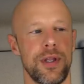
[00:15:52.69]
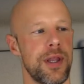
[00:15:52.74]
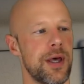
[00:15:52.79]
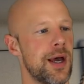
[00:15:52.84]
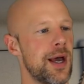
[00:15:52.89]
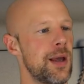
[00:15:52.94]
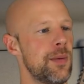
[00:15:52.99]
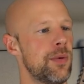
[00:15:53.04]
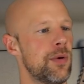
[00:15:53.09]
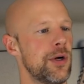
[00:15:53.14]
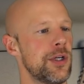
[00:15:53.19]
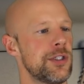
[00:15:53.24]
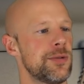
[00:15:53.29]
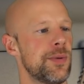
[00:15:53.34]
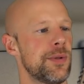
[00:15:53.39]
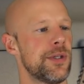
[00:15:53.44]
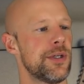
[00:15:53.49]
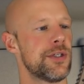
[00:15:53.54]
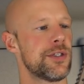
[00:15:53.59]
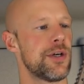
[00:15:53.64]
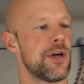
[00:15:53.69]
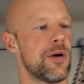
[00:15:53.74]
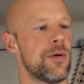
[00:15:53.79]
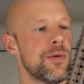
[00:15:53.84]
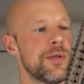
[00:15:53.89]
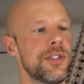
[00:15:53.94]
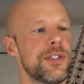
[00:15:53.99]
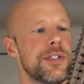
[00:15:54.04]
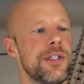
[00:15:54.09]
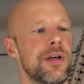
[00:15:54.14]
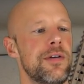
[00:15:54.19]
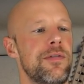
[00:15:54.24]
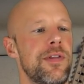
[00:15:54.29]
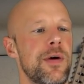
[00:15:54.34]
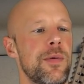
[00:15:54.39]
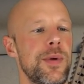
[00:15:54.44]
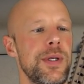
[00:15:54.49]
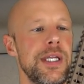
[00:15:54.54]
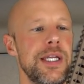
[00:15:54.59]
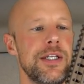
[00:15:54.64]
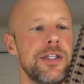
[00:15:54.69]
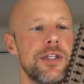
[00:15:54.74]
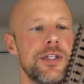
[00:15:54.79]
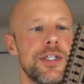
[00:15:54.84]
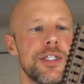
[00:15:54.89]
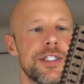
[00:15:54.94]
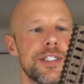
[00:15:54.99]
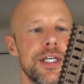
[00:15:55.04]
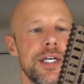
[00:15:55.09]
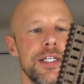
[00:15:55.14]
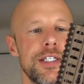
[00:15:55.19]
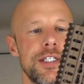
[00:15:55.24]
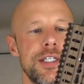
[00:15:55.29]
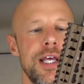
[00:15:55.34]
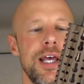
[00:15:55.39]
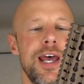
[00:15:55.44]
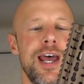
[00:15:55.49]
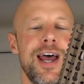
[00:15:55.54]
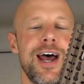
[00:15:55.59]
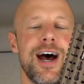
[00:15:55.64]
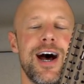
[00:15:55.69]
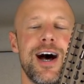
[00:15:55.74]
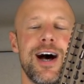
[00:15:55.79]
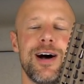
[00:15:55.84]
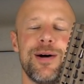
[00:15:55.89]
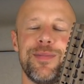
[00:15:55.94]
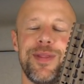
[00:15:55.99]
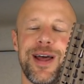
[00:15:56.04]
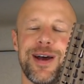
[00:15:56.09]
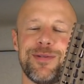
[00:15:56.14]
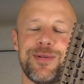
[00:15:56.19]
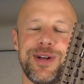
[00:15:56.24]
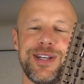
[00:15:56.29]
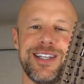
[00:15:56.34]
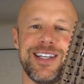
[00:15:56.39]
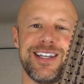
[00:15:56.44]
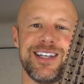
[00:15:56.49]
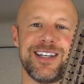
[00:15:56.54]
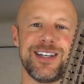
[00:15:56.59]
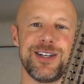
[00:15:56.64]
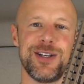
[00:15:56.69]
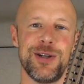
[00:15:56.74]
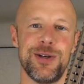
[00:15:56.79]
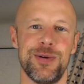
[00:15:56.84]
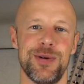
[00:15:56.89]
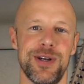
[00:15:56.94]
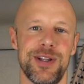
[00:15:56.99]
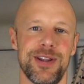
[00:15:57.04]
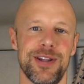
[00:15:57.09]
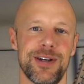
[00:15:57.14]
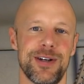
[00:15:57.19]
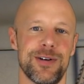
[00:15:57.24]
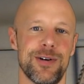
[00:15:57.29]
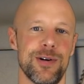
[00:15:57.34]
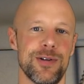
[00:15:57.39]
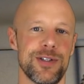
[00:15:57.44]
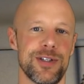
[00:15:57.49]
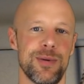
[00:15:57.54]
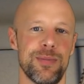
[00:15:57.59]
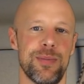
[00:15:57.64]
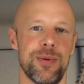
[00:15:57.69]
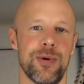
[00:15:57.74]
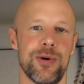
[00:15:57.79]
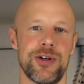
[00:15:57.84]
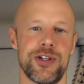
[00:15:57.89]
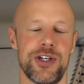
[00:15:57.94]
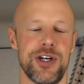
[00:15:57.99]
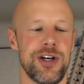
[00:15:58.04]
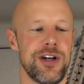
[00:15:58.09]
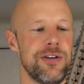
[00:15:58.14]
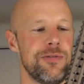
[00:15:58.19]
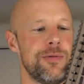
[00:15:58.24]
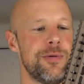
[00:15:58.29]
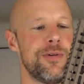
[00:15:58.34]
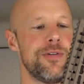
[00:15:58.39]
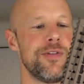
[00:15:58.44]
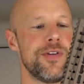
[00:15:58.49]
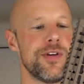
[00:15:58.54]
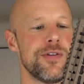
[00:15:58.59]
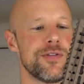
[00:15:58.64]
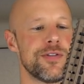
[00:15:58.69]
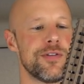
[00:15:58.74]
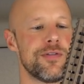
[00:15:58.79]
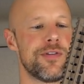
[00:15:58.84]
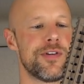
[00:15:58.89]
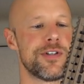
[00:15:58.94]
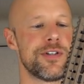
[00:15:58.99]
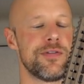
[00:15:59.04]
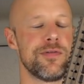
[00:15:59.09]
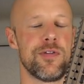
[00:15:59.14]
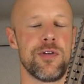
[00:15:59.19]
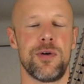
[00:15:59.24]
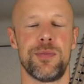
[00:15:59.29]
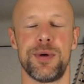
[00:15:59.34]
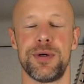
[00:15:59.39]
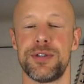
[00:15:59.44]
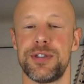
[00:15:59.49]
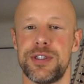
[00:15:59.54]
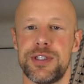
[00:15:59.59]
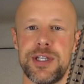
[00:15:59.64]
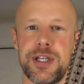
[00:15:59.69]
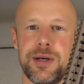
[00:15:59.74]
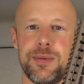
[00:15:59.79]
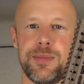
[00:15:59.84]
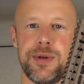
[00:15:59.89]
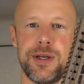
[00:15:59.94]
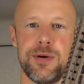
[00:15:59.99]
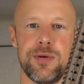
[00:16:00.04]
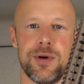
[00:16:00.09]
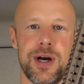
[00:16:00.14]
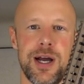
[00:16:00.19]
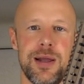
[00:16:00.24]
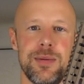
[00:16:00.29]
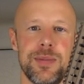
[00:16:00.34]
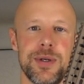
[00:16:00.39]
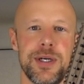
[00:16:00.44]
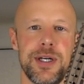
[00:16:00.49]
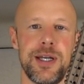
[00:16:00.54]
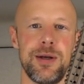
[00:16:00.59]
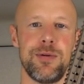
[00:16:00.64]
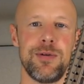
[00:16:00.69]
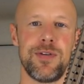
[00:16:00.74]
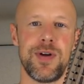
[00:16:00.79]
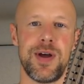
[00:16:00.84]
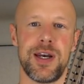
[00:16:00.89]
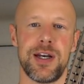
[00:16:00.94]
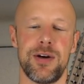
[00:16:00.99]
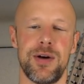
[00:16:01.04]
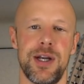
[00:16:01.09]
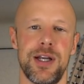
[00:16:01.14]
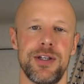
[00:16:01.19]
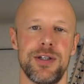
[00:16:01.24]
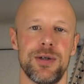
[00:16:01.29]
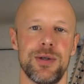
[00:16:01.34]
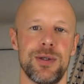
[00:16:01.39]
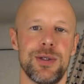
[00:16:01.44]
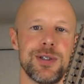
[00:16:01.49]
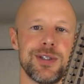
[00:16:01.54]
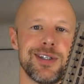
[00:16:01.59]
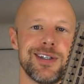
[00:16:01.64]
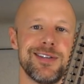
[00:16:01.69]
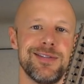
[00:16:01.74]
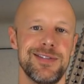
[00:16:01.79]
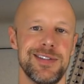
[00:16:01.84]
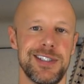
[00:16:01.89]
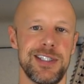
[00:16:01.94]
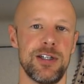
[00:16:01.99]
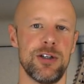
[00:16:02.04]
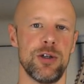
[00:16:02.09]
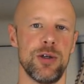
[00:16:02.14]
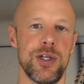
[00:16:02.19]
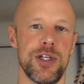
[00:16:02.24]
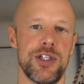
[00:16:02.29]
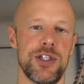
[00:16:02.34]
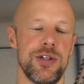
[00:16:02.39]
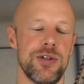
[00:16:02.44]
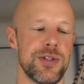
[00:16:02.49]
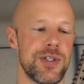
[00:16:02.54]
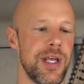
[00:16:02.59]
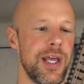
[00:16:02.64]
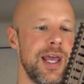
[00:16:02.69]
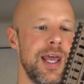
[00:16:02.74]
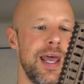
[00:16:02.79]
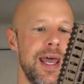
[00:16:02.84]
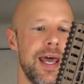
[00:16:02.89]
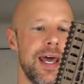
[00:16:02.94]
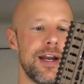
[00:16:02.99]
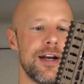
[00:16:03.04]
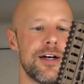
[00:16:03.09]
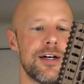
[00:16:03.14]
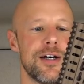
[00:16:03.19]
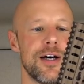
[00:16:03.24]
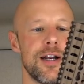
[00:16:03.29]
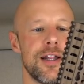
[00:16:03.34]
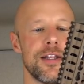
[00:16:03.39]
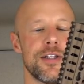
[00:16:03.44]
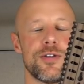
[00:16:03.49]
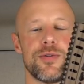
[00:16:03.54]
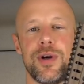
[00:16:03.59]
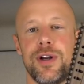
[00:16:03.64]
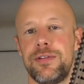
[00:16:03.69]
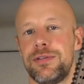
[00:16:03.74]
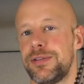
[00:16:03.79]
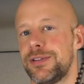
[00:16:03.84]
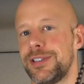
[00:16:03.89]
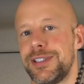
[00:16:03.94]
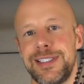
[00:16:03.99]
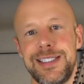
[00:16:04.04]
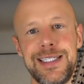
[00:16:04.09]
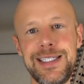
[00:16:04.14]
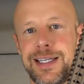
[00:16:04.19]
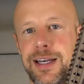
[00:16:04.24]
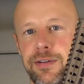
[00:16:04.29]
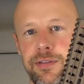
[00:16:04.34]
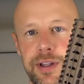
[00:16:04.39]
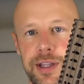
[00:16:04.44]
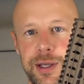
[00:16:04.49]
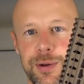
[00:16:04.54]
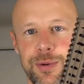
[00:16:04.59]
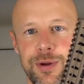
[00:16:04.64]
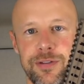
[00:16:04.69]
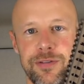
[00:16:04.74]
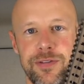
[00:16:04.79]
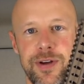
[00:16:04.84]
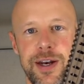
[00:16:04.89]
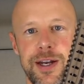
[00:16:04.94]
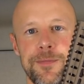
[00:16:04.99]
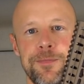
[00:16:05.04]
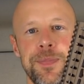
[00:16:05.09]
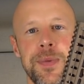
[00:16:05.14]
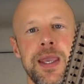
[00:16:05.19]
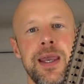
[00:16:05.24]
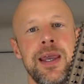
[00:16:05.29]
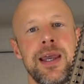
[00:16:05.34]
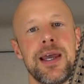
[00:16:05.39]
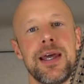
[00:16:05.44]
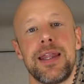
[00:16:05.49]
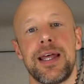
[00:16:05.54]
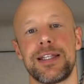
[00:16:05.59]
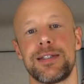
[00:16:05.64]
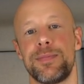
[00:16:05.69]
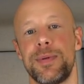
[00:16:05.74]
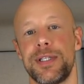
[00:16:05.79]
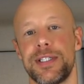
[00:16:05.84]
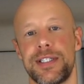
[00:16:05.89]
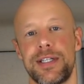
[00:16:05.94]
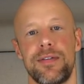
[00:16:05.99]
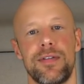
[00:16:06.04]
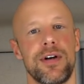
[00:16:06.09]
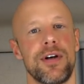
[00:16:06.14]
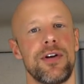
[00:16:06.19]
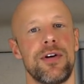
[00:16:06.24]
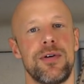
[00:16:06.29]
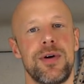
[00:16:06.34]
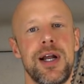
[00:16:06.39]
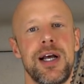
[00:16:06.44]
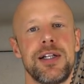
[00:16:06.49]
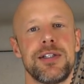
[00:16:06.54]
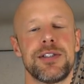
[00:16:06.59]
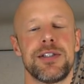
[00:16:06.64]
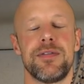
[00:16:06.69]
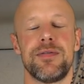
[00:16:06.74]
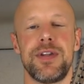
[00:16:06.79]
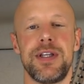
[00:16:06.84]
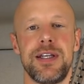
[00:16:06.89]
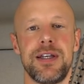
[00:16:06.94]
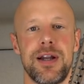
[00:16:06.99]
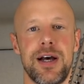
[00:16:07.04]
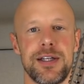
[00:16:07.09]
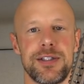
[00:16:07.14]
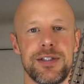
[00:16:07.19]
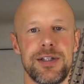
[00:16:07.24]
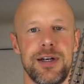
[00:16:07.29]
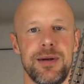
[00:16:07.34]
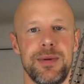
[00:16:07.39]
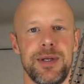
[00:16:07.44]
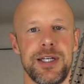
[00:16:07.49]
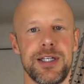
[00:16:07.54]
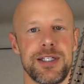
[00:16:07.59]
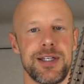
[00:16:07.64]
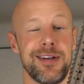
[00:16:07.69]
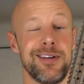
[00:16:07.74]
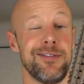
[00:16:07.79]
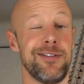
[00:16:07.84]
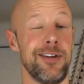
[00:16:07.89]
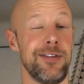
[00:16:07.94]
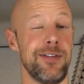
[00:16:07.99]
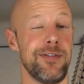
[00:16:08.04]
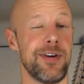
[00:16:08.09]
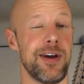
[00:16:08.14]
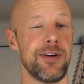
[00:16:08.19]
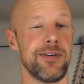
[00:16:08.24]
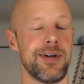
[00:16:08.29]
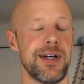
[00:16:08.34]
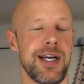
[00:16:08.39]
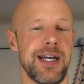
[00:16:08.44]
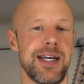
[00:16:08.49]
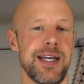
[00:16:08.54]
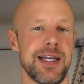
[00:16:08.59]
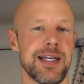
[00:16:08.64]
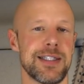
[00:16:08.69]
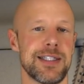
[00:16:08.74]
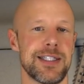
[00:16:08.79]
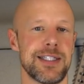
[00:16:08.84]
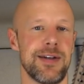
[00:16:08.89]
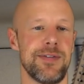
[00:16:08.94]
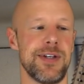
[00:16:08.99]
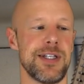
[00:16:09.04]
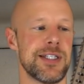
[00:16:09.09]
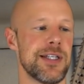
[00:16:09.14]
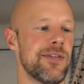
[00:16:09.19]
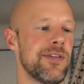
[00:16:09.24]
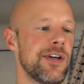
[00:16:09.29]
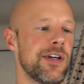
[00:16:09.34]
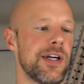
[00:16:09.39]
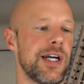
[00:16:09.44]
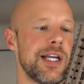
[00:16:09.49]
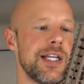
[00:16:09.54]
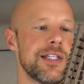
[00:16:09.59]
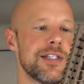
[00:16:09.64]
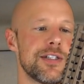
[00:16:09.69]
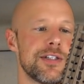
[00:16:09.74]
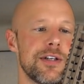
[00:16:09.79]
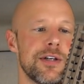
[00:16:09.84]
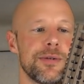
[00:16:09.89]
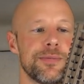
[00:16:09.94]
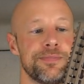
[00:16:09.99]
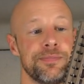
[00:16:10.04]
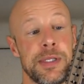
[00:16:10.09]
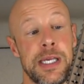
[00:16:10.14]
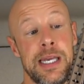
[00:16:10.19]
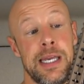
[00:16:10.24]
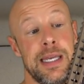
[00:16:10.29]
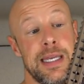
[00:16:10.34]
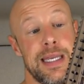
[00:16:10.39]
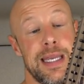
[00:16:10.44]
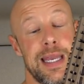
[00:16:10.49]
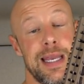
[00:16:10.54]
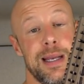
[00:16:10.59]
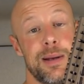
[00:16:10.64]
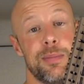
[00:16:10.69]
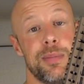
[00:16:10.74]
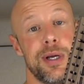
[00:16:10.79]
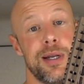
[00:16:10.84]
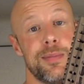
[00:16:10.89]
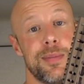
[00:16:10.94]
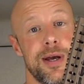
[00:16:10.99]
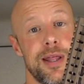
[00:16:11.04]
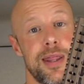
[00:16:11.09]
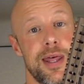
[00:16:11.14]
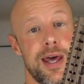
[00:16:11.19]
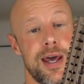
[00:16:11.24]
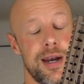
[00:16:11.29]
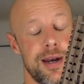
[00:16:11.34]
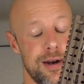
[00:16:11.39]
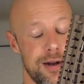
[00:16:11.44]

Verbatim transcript: of the high points, but there's always stuff that we need to discuss that we didn't do in the close-up portion of the review. So first and foremost is going to be reliability. We've had a grand total of 0 issues at all out of this rifle. It's eaten everything we've fed it, and that's been several hundred rounds of the Nosler ammunition, 55 grain and 77 grain. So can't complain about that